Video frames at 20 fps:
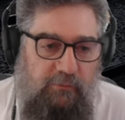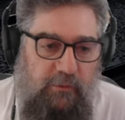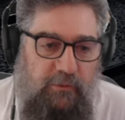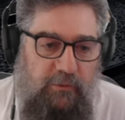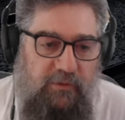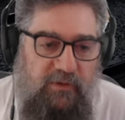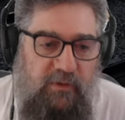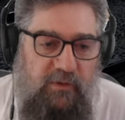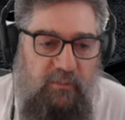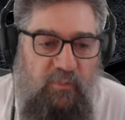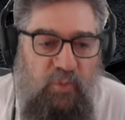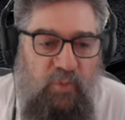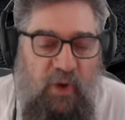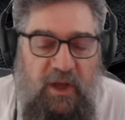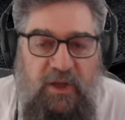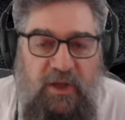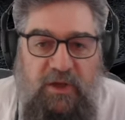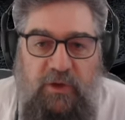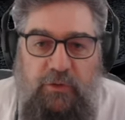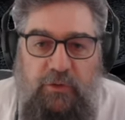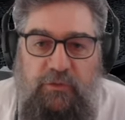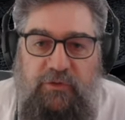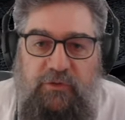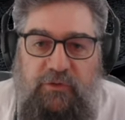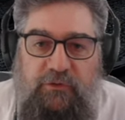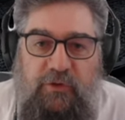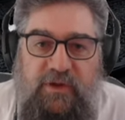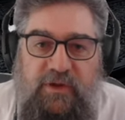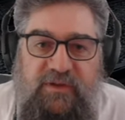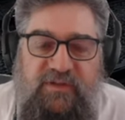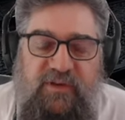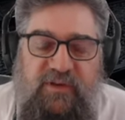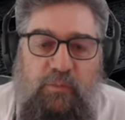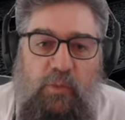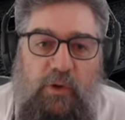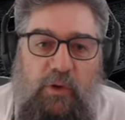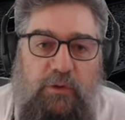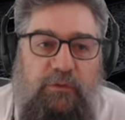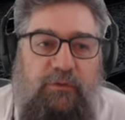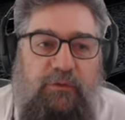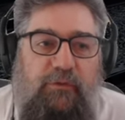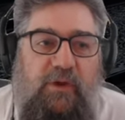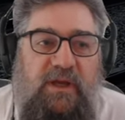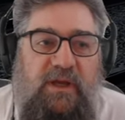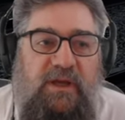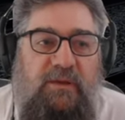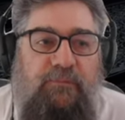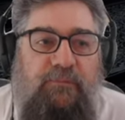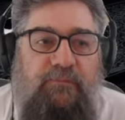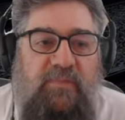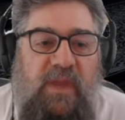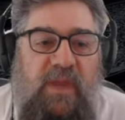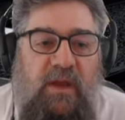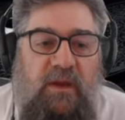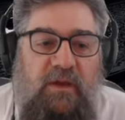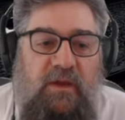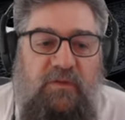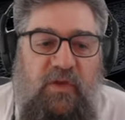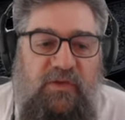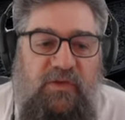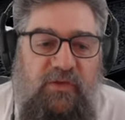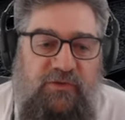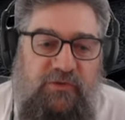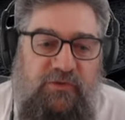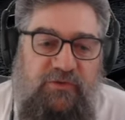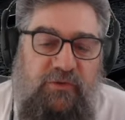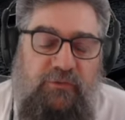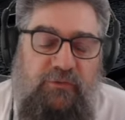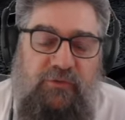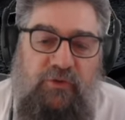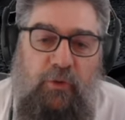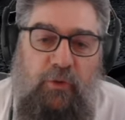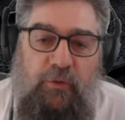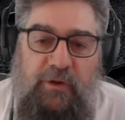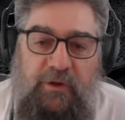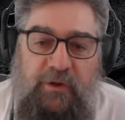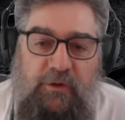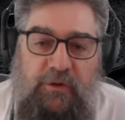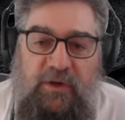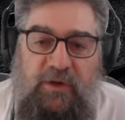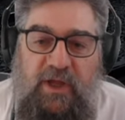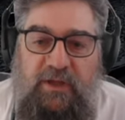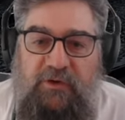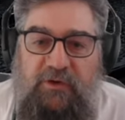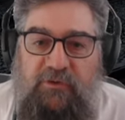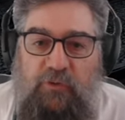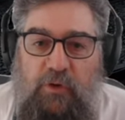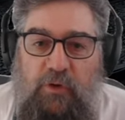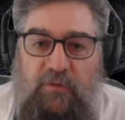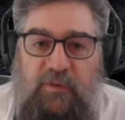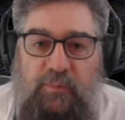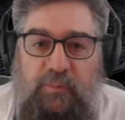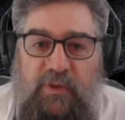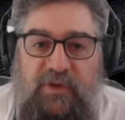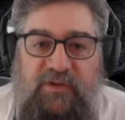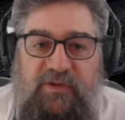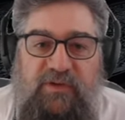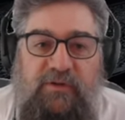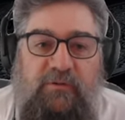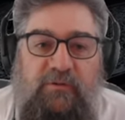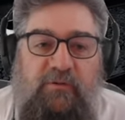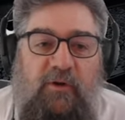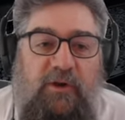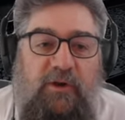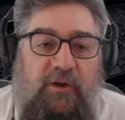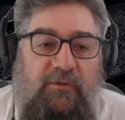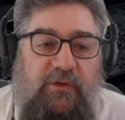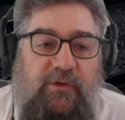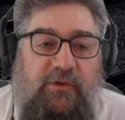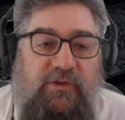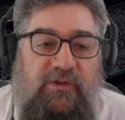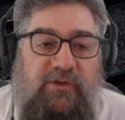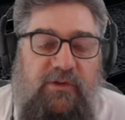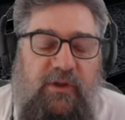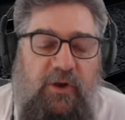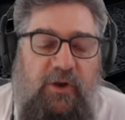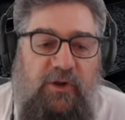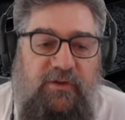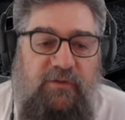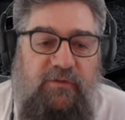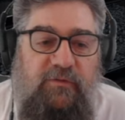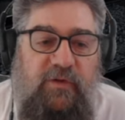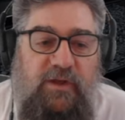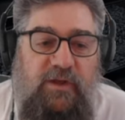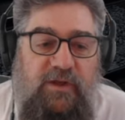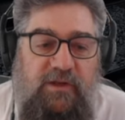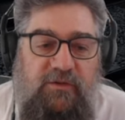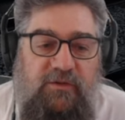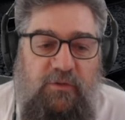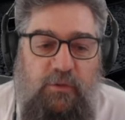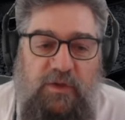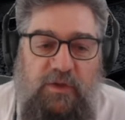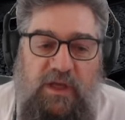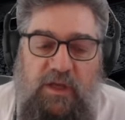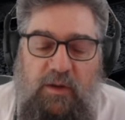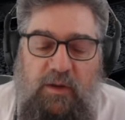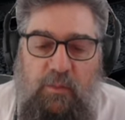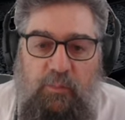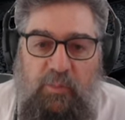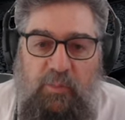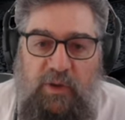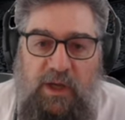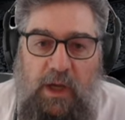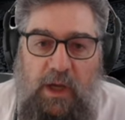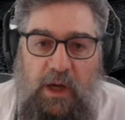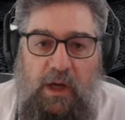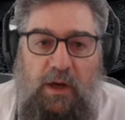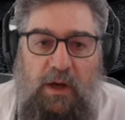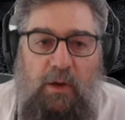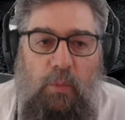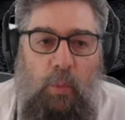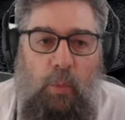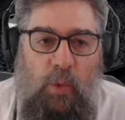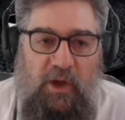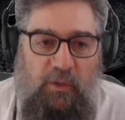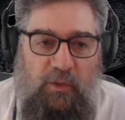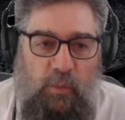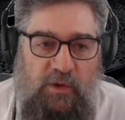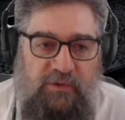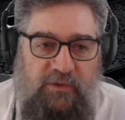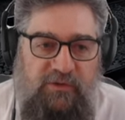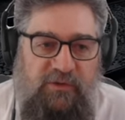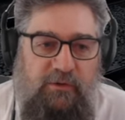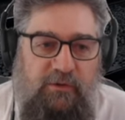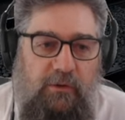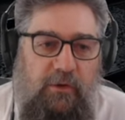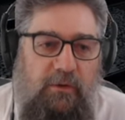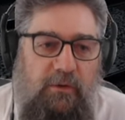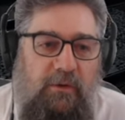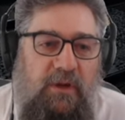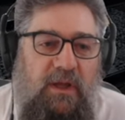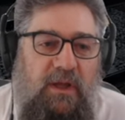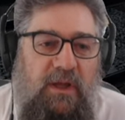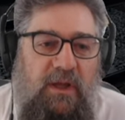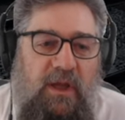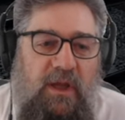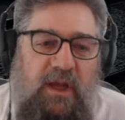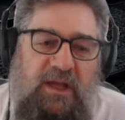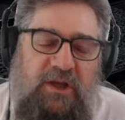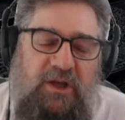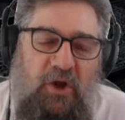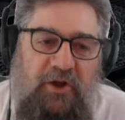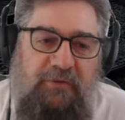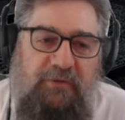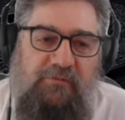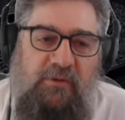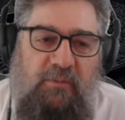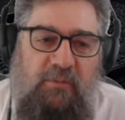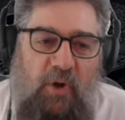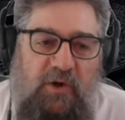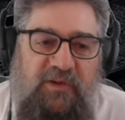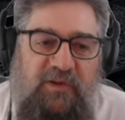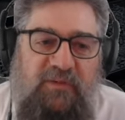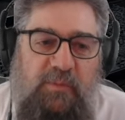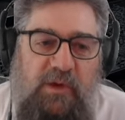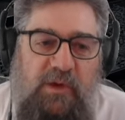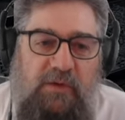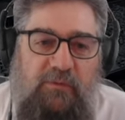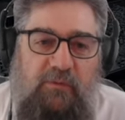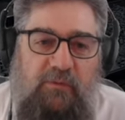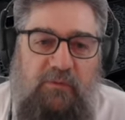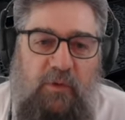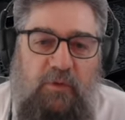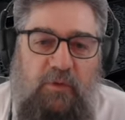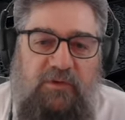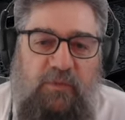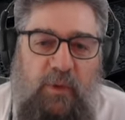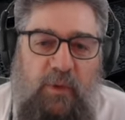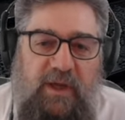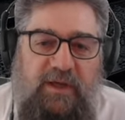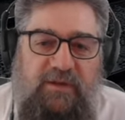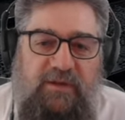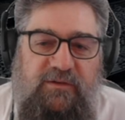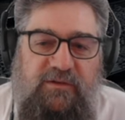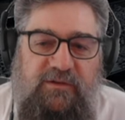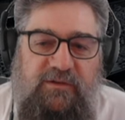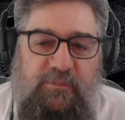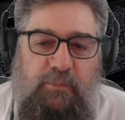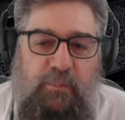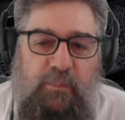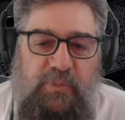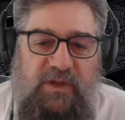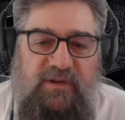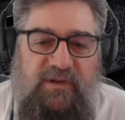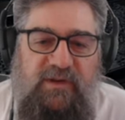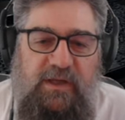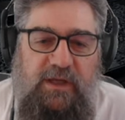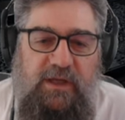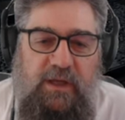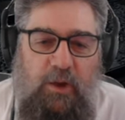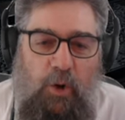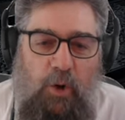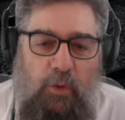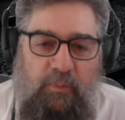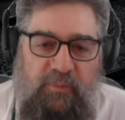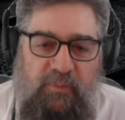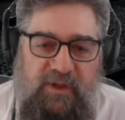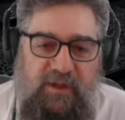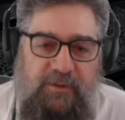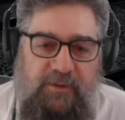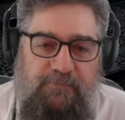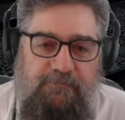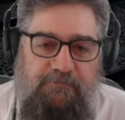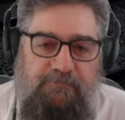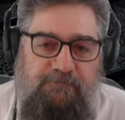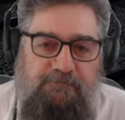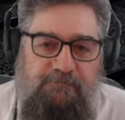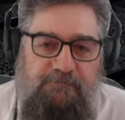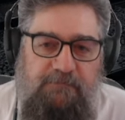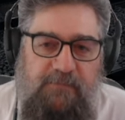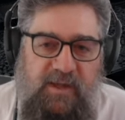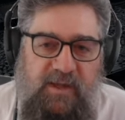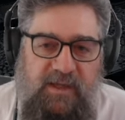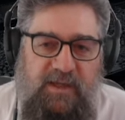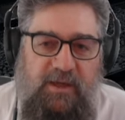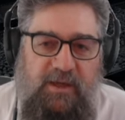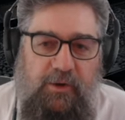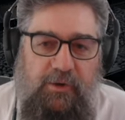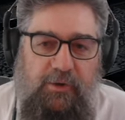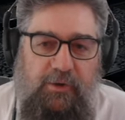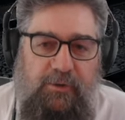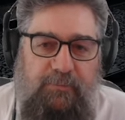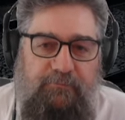route, brand new to Train Sim World 3. This is a tutorial on how to drive the beast in front of us, the nice vintage looking BR110. It kind of reminds me of a Volkswagen Splitty Combi. There you go.